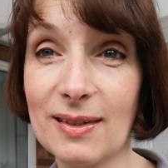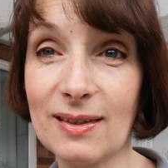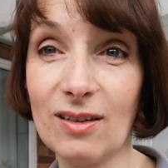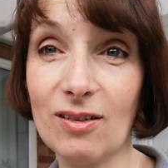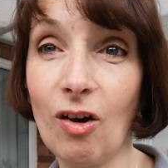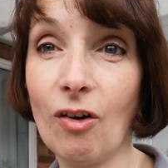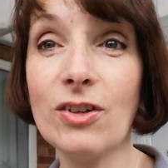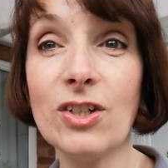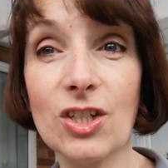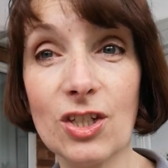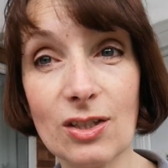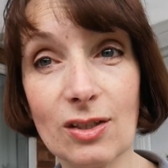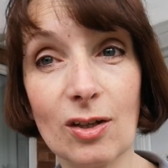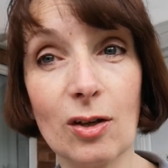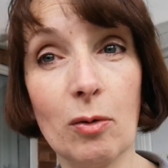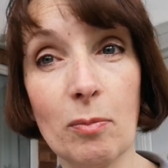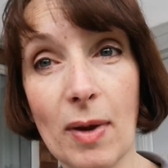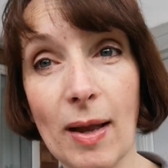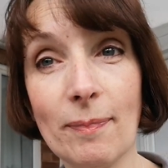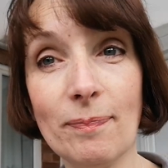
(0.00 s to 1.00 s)
oranges
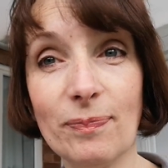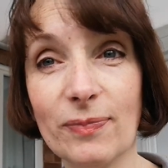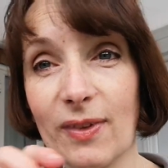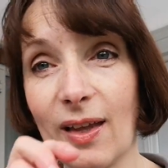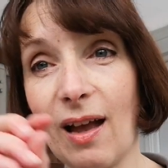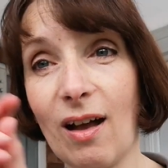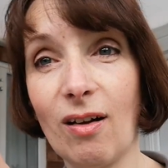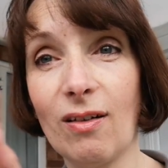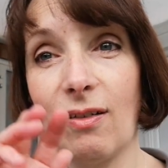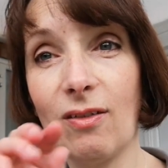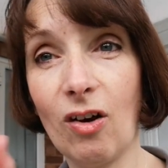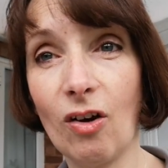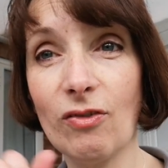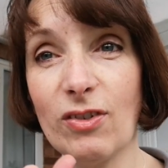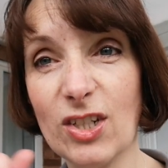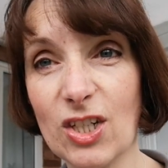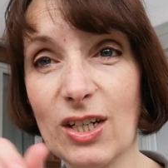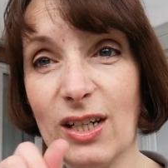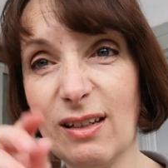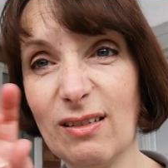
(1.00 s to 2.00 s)
come in, that
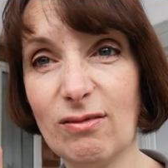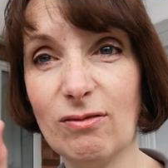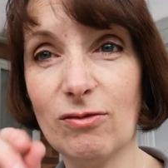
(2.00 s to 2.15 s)
orangey